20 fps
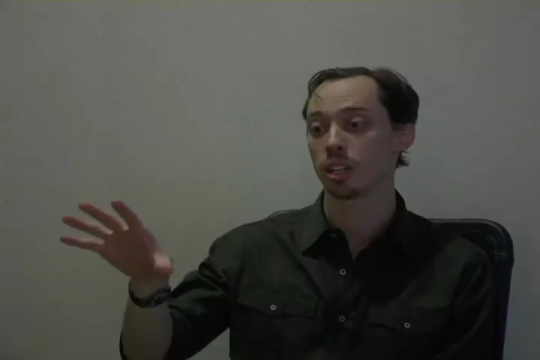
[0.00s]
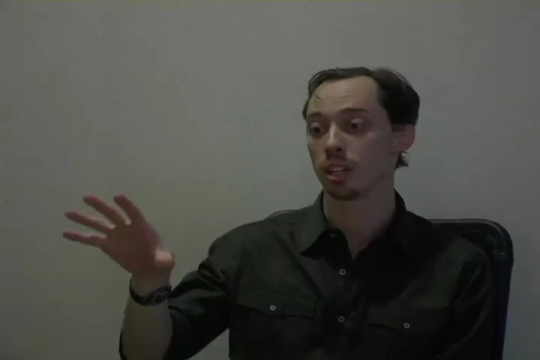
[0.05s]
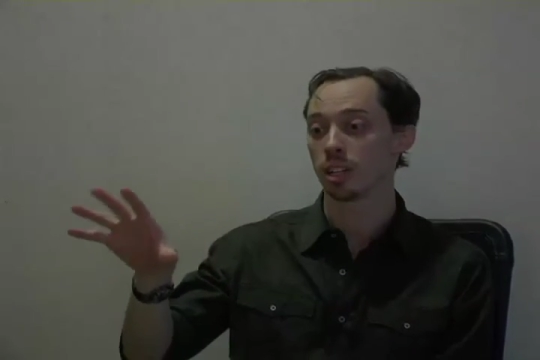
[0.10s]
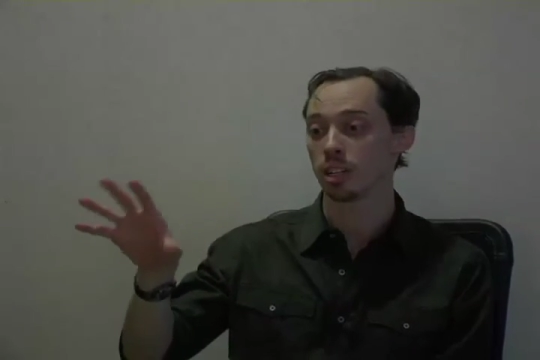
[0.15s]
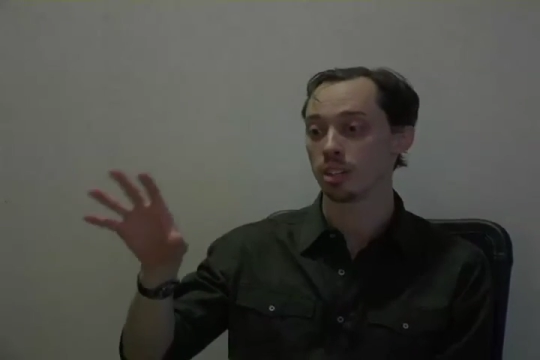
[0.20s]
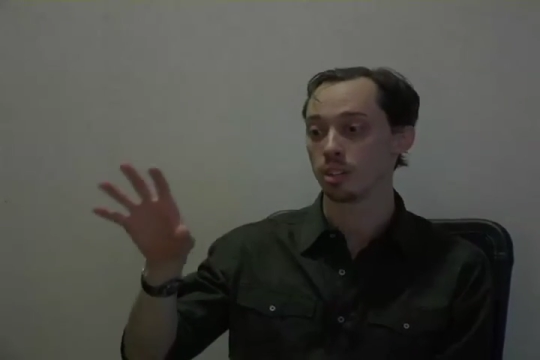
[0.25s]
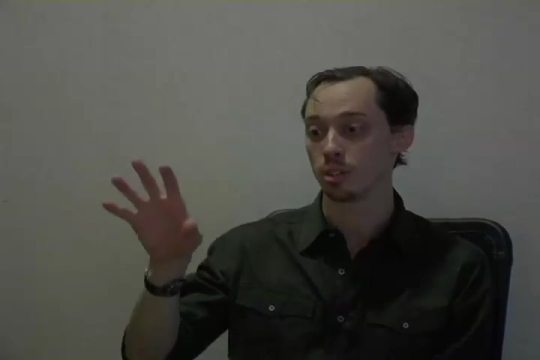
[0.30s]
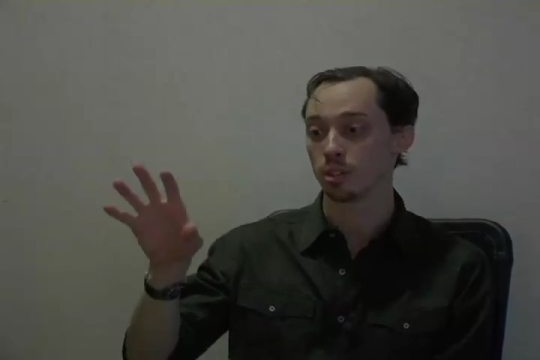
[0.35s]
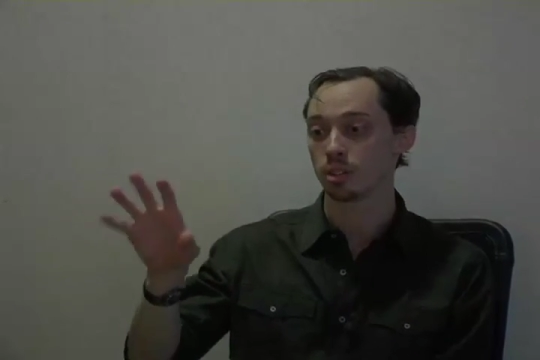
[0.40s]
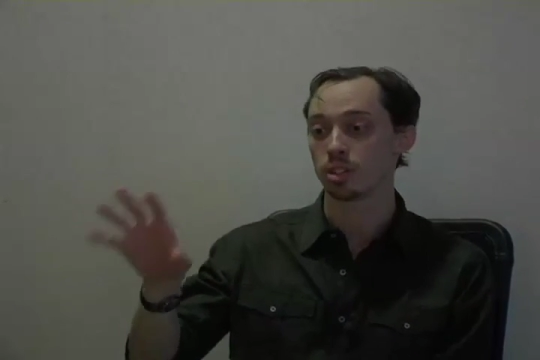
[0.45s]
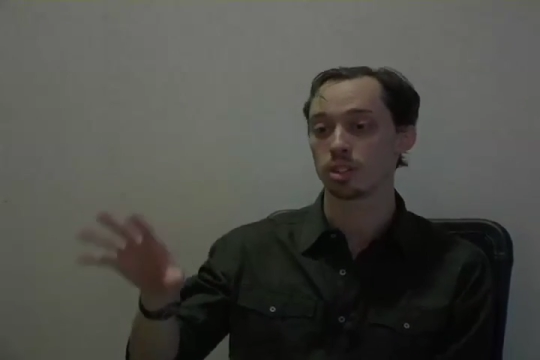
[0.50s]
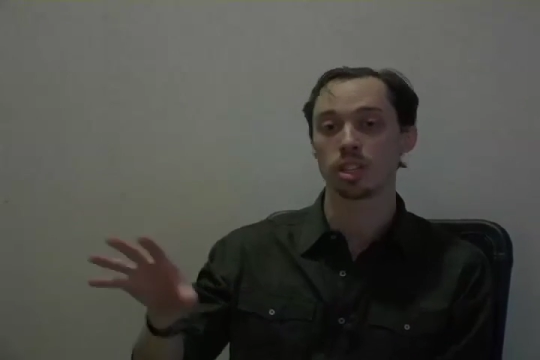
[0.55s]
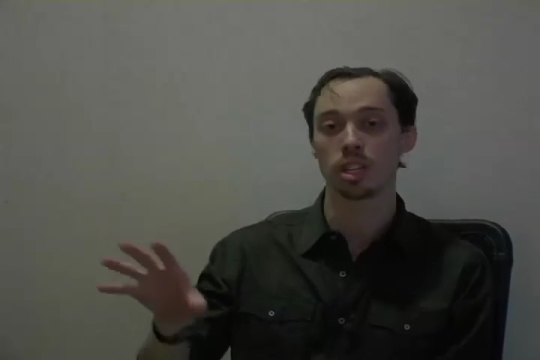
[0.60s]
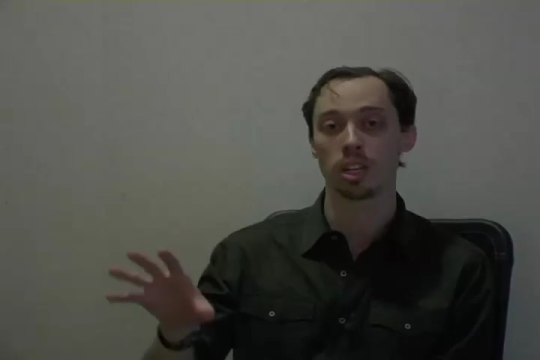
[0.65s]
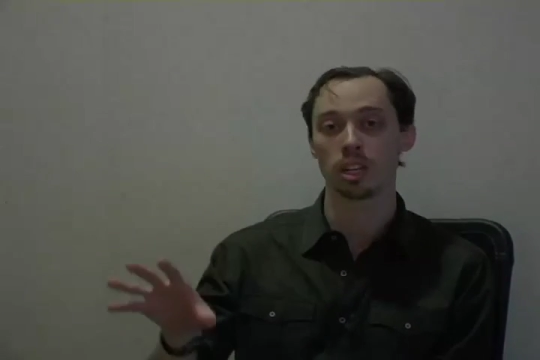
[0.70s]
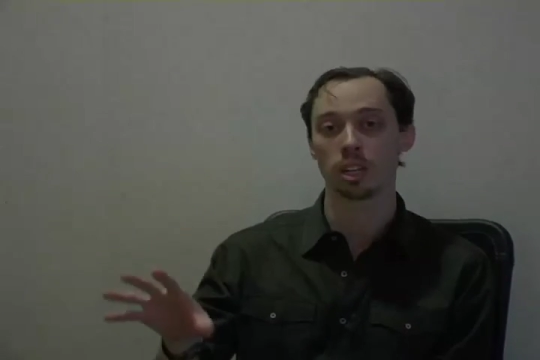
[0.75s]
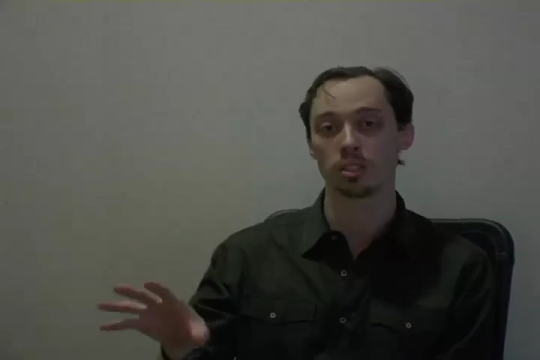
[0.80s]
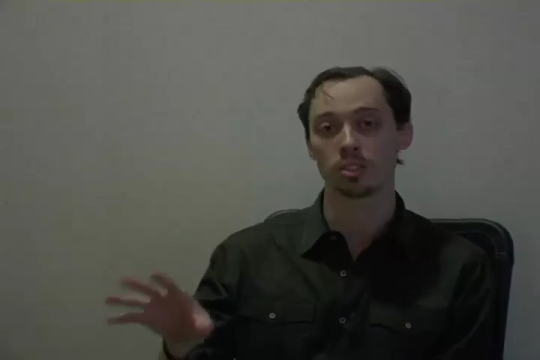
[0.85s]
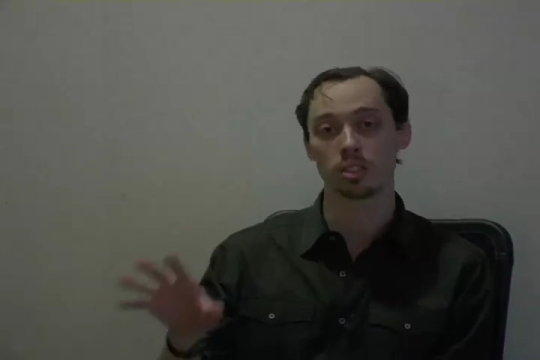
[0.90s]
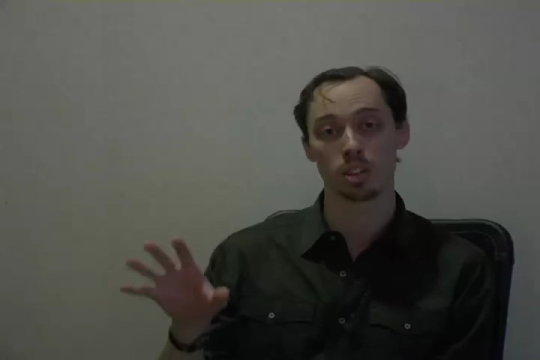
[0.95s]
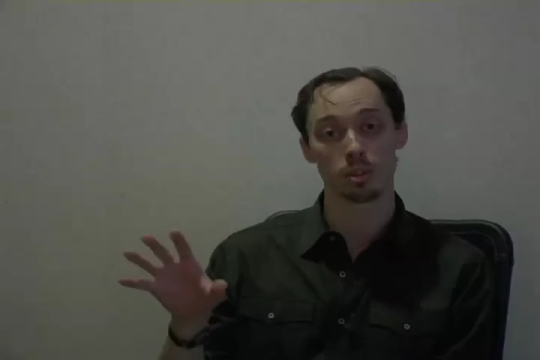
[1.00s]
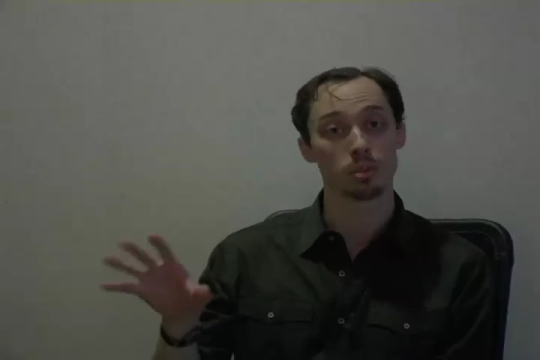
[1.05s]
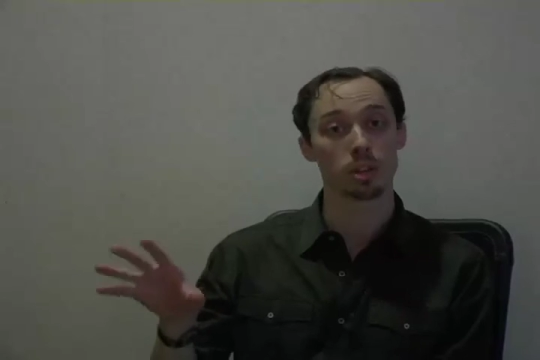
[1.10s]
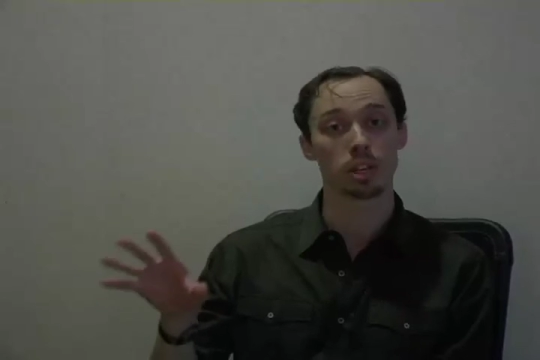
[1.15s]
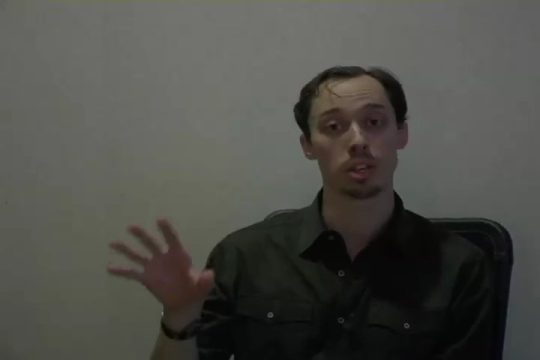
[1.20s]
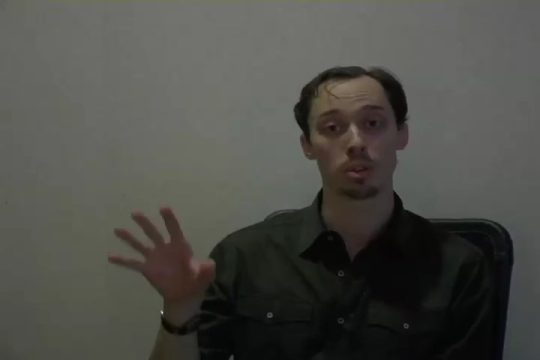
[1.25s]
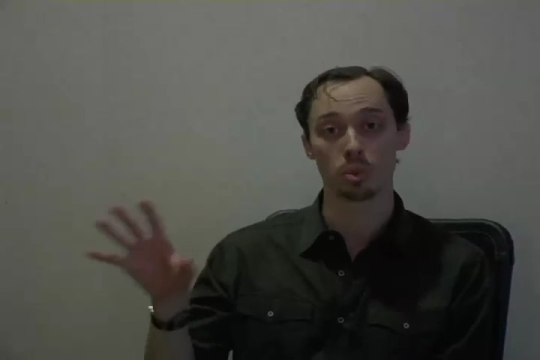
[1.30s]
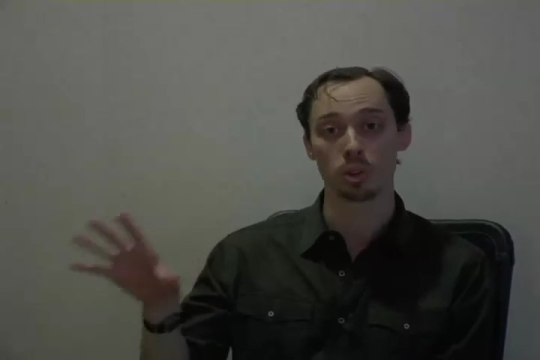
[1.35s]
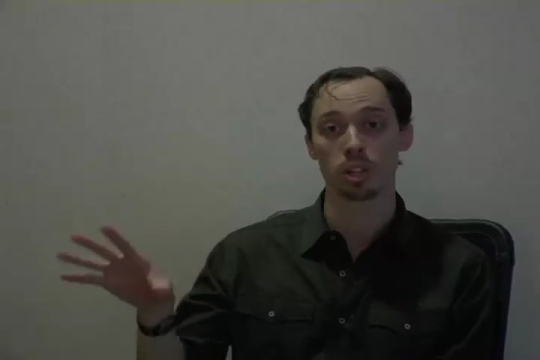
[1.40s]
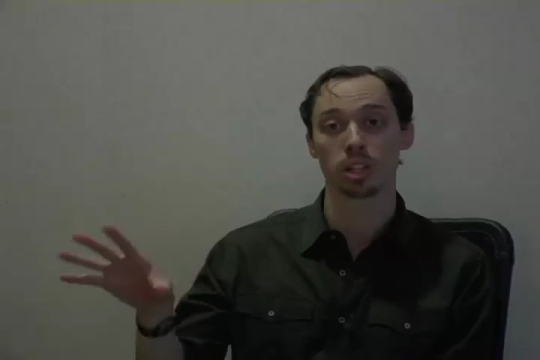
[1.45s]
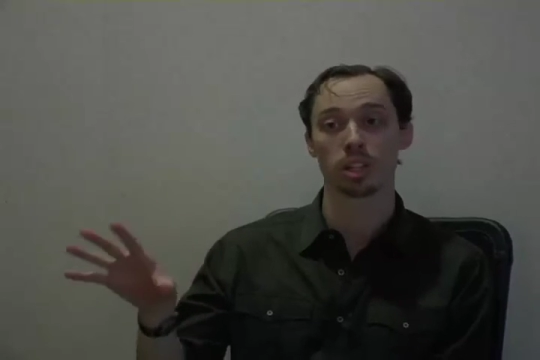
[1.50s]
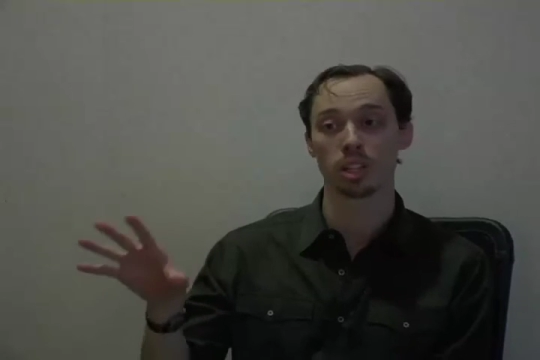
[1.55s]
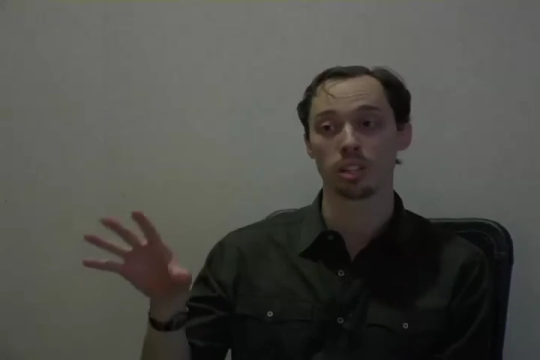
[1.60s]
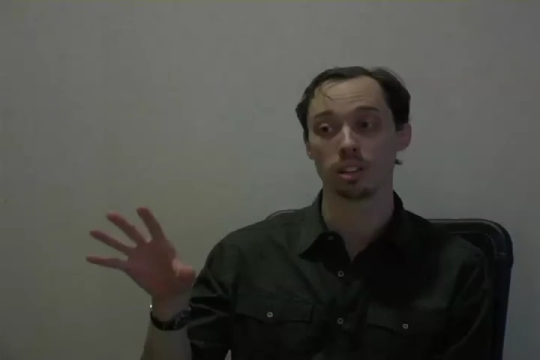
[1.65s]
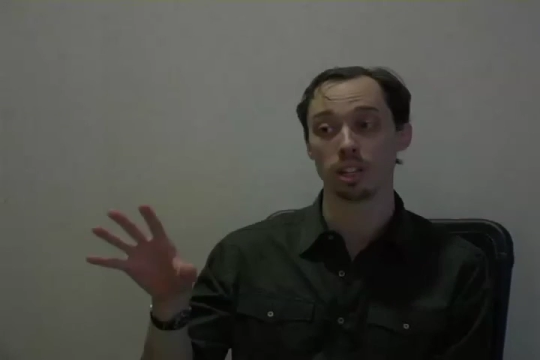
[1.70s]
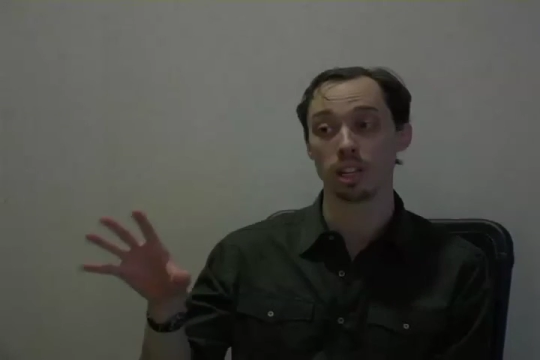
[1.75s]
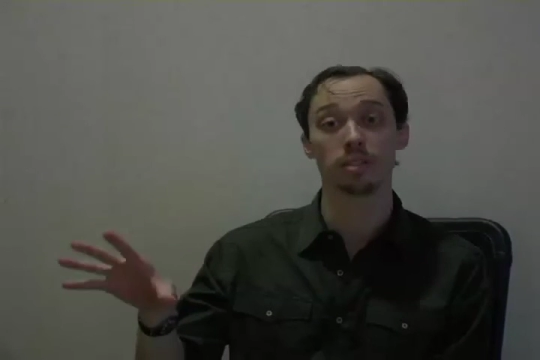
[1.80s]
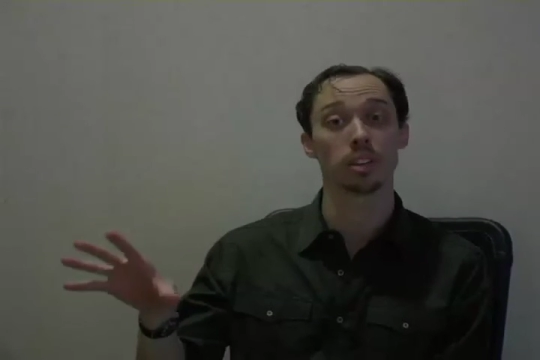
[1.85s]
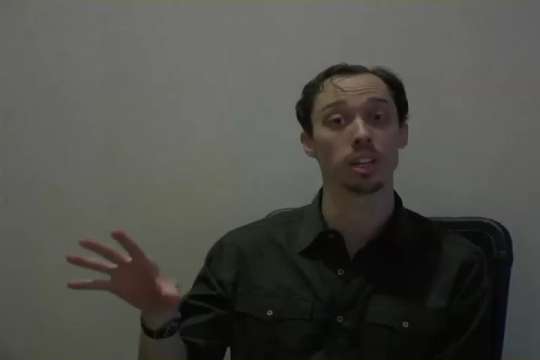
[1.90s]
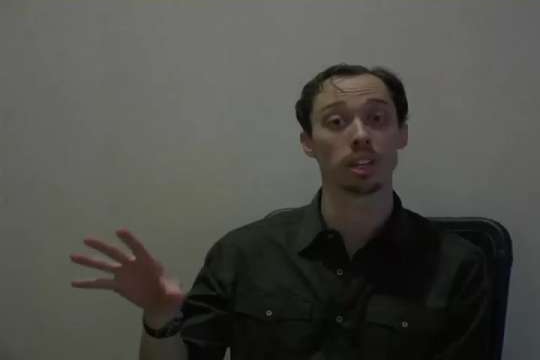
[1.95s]
and you're seeing somebody really
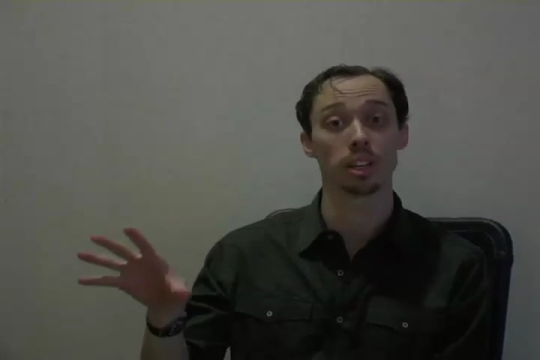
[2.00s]
living